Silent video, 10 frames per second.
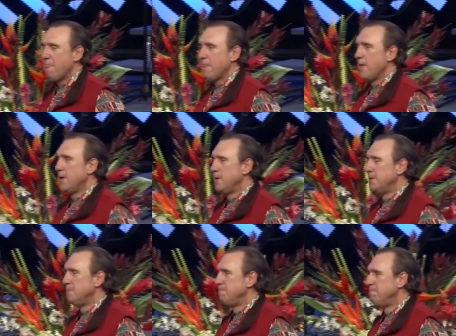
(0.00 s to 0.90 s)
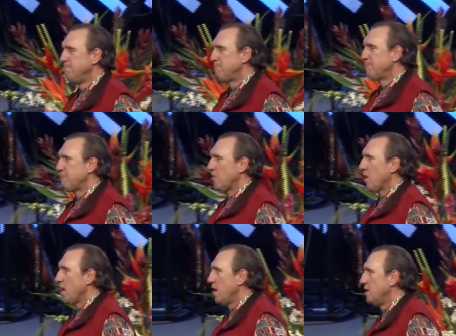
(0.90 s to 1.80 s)

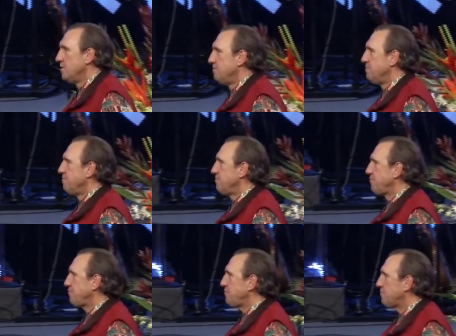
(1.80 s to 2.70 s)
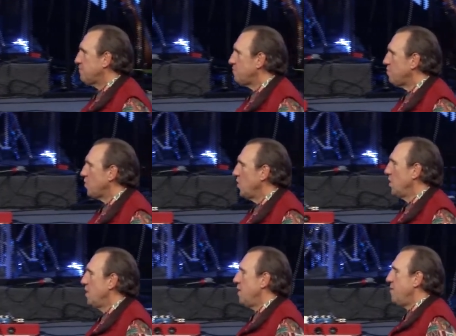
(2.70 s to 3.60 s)

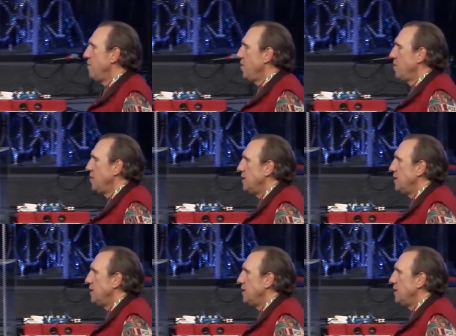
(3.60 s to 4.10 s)
Nothing is said.